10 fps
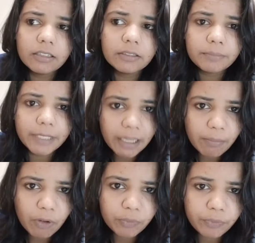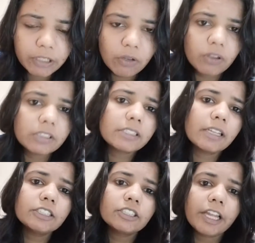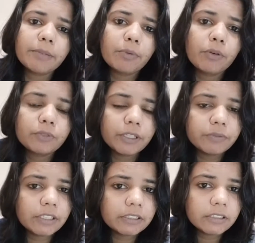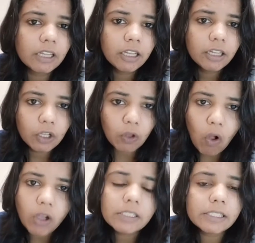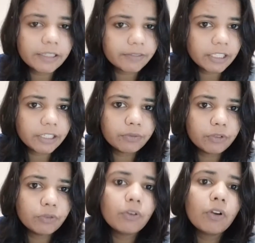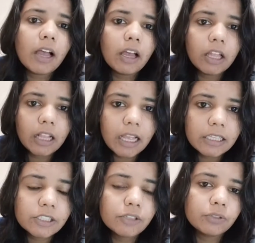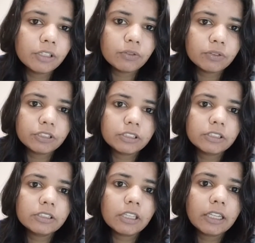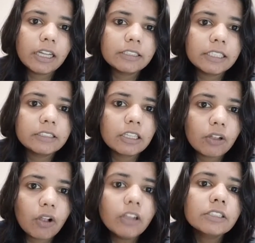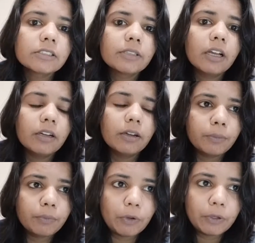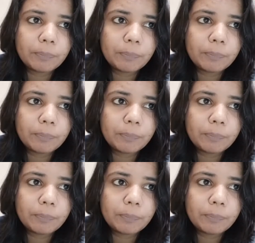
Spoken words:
metamorphic rocks. Such type of different rocks they will give you or ask you the question regarding the rocks for